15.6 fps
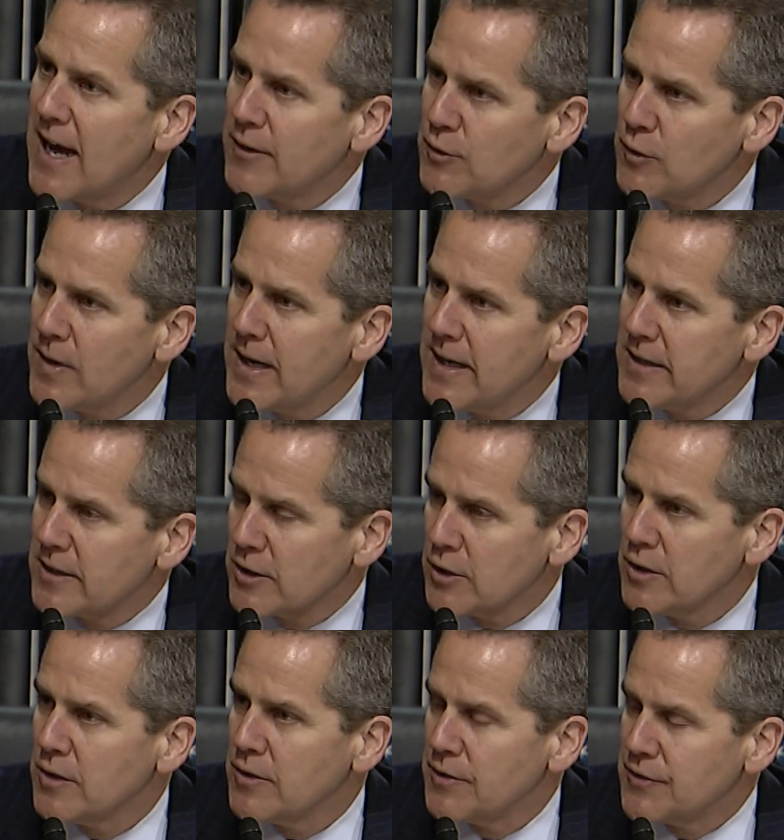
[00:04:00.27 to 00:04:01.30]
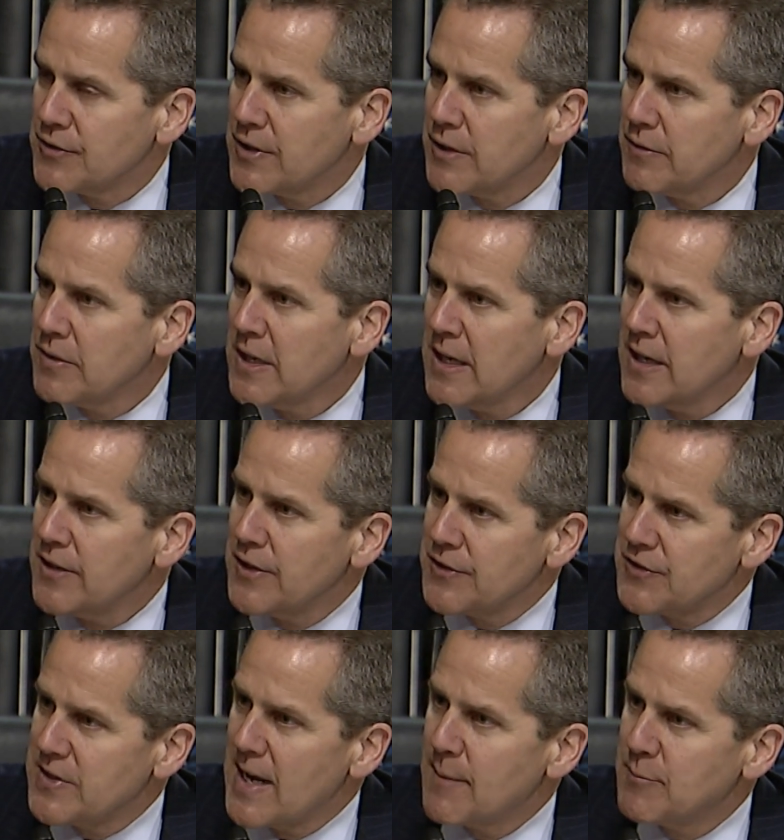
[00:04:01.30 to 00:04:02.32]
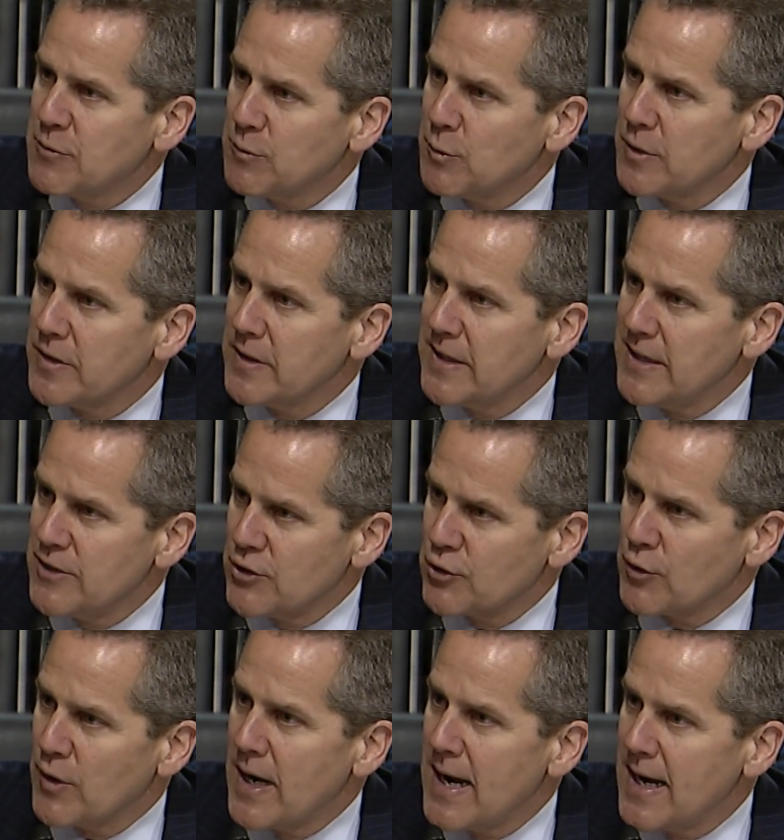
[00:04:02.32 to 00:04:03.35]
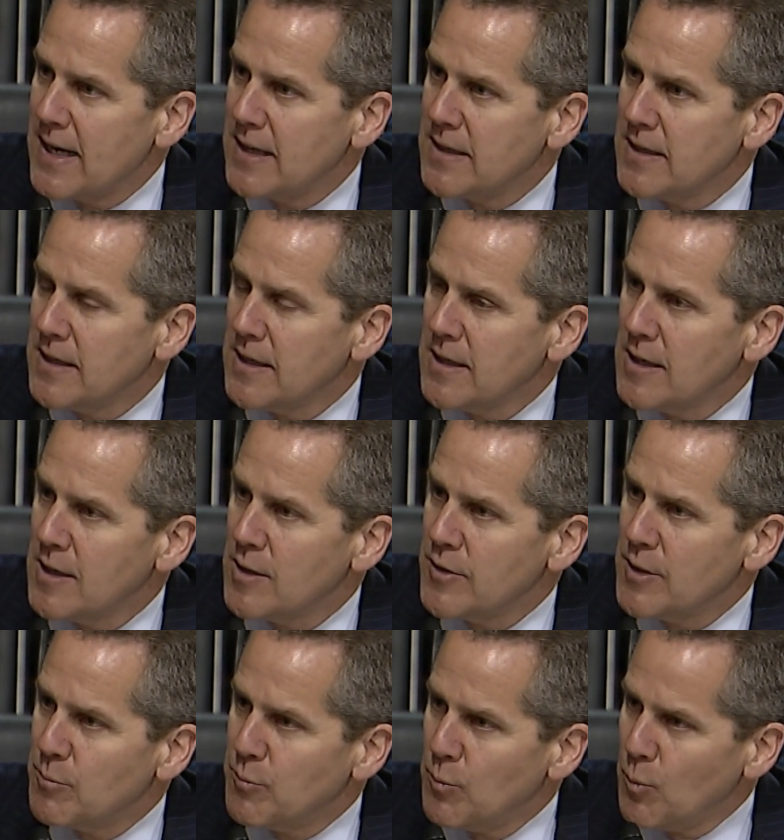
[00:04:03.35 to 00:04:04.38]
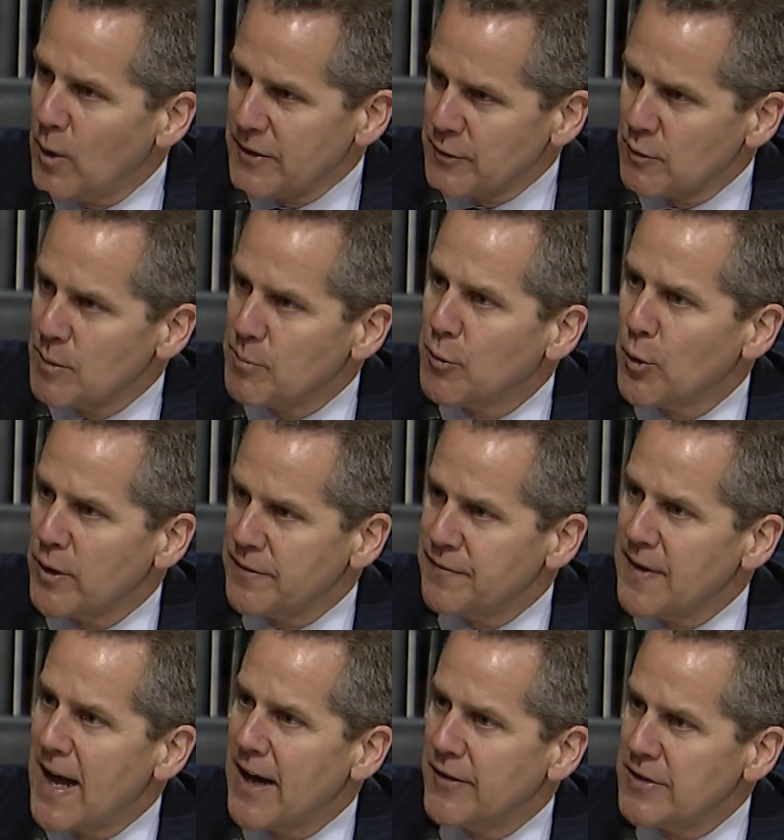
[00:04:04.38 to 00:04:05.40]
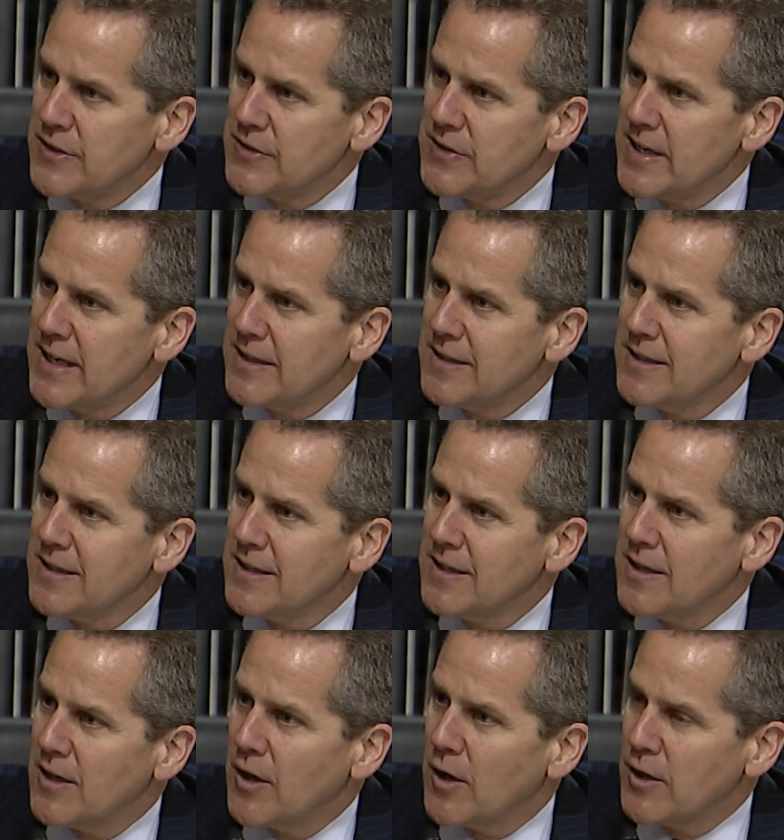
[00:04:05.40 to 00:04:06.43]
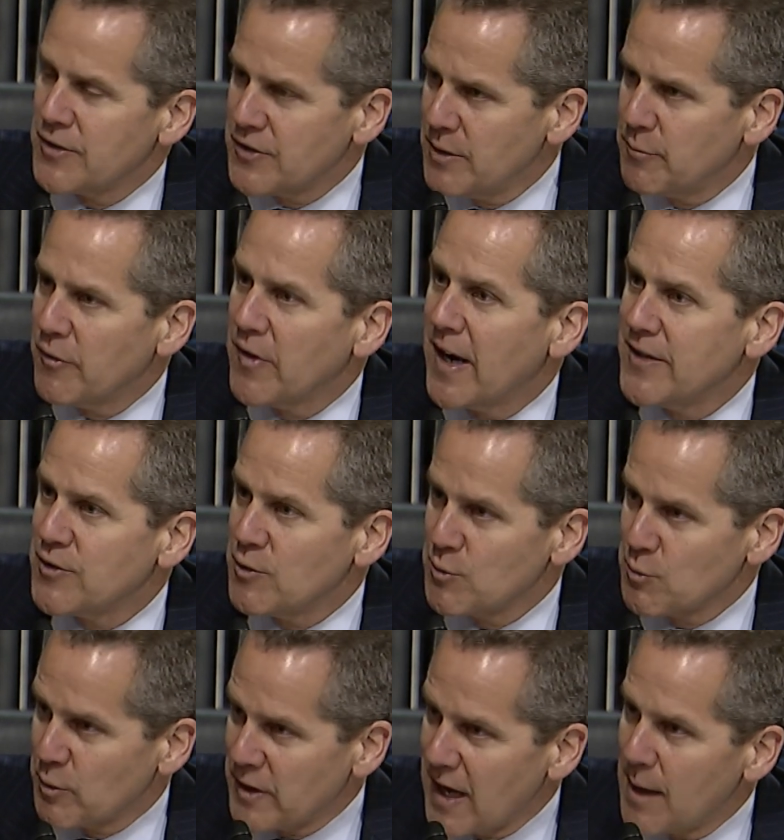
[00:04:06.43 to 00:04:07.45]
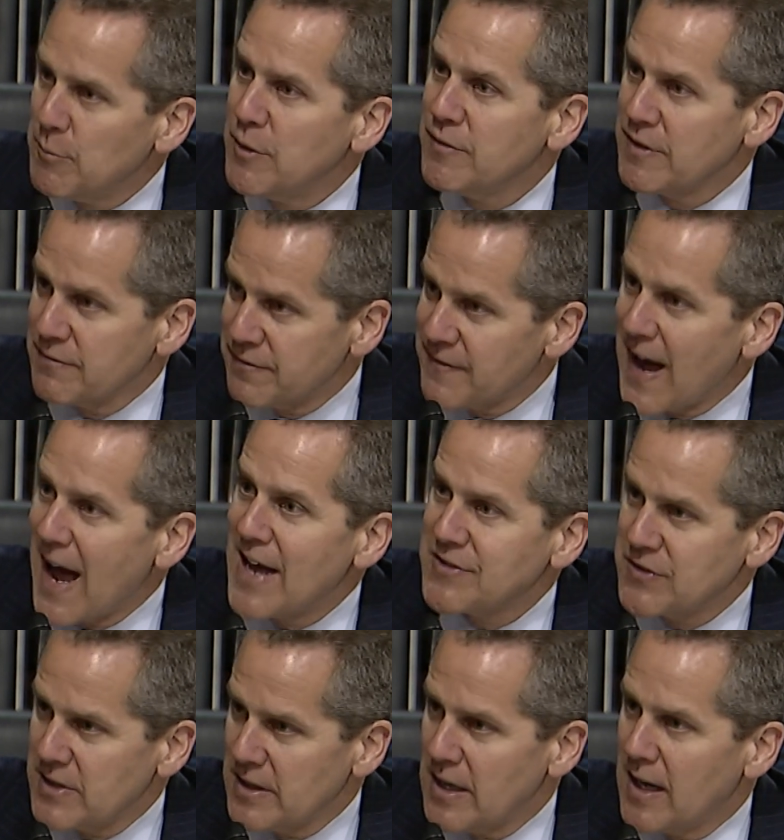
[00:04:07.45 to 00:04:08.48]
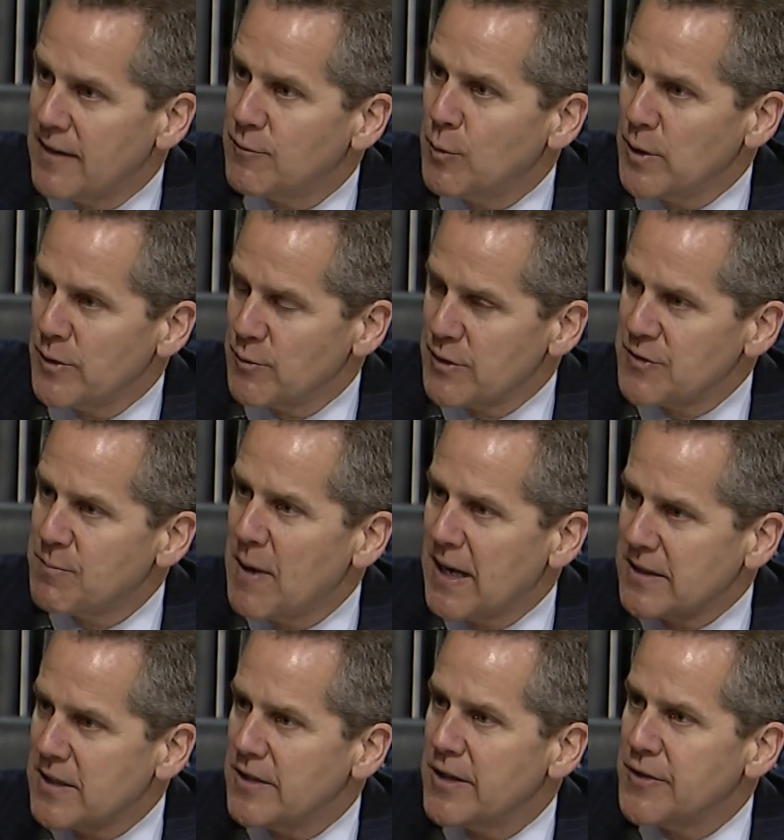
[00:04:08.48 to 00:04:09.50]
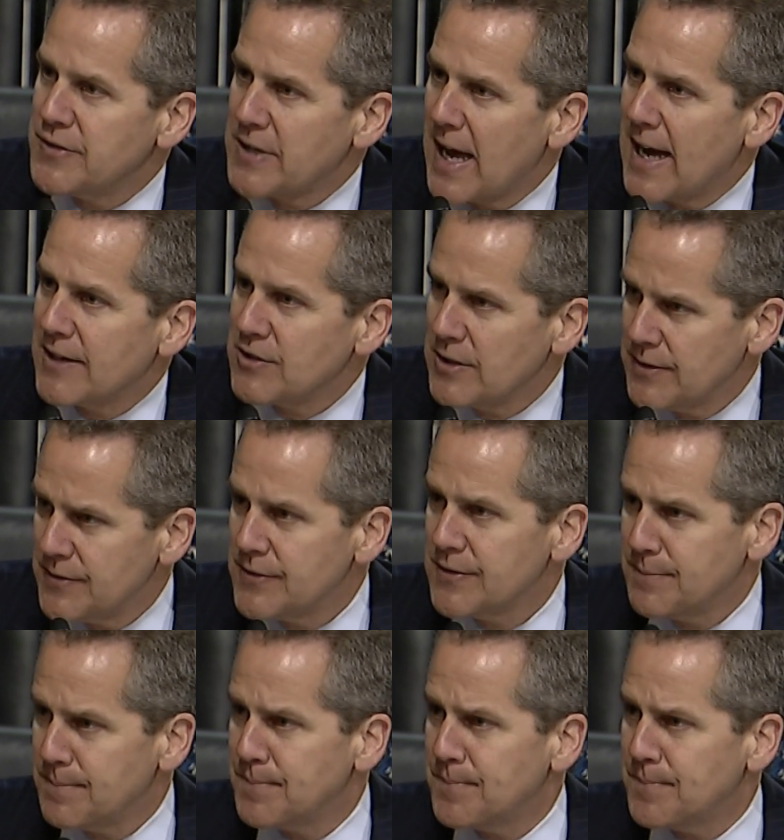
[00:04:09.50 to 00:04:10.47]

downgrade occurs. So the steps were in train. What the report found is that our supervisors were not moving fast enough with respect to those actions.